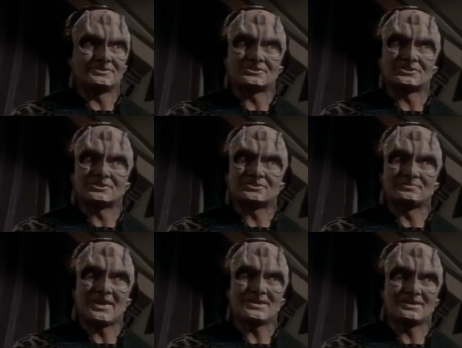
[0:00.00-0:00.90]
decision
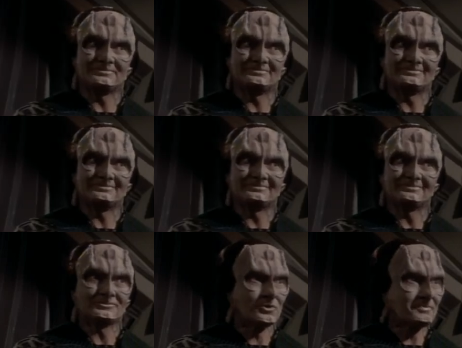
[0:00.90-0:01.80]
to make,
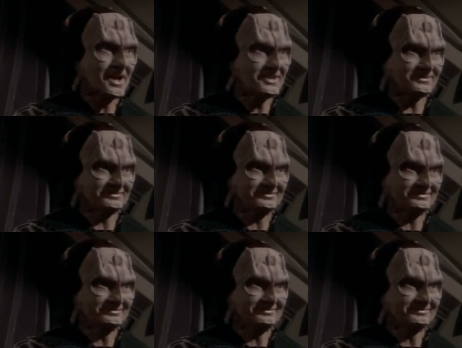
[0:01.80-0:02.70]
nor mine.
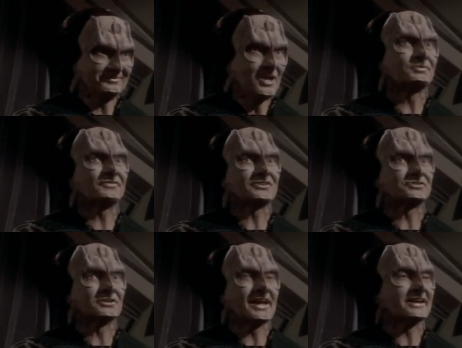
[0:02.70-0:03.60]

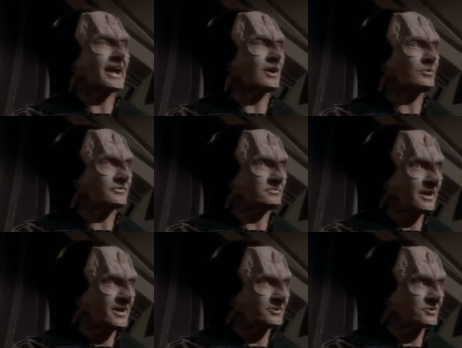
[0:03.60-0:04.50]
Professor Lang, however
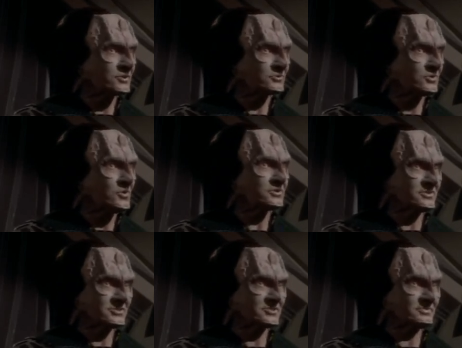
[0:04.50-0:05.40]
minor her role
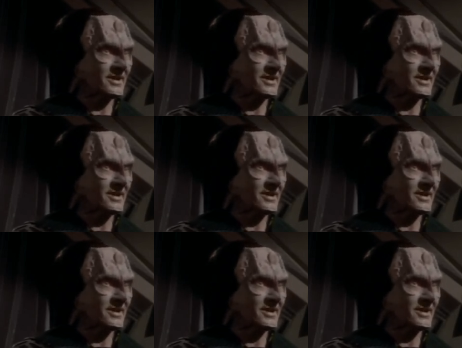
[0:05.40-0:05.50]
in this